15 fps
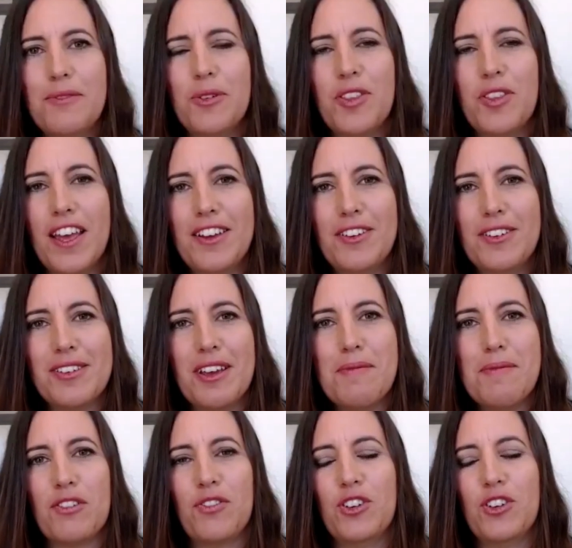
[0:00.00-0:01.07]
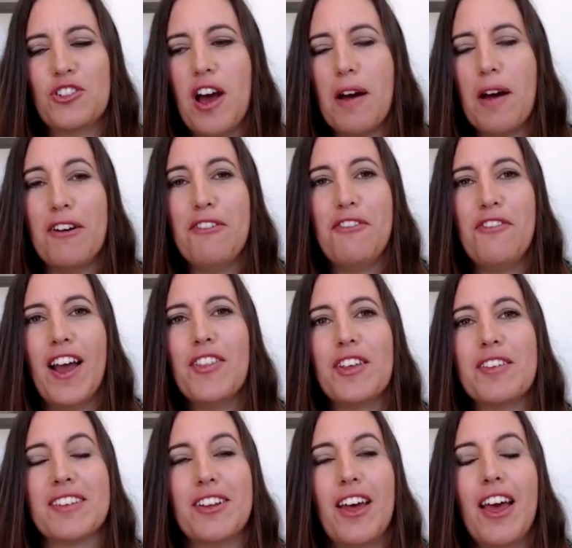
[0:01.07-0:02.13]
Well, thank you so much for your time. I found
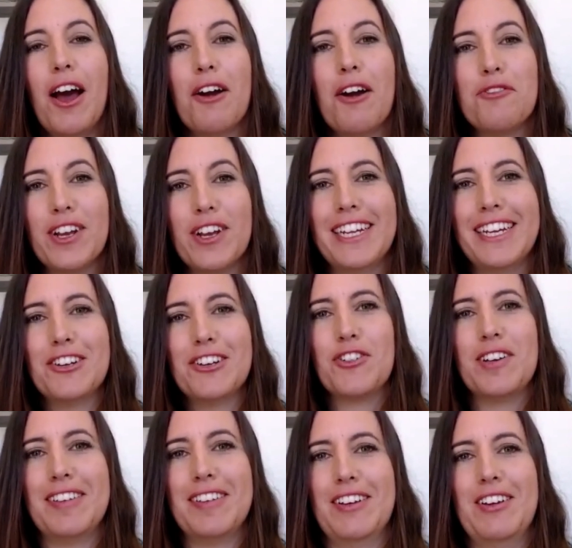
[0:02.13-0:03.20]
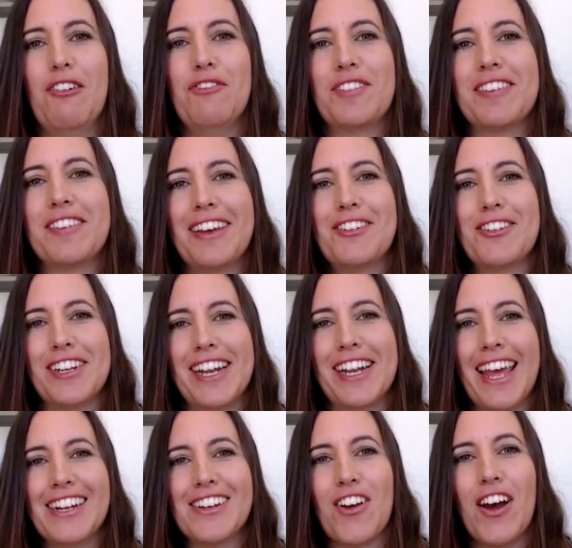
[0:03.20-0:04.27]
this a really interesting conversation,
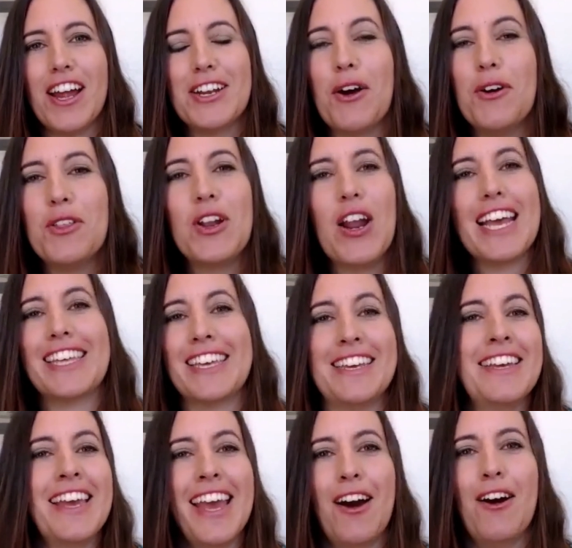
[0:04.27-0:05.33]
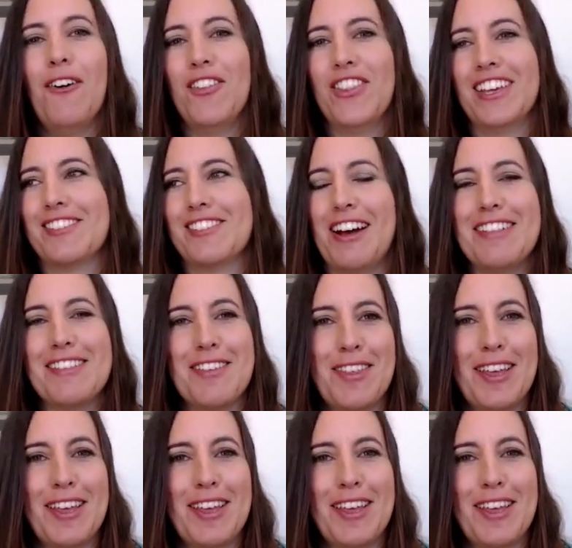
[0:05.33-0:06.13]
and I know that I geek out on these kinds of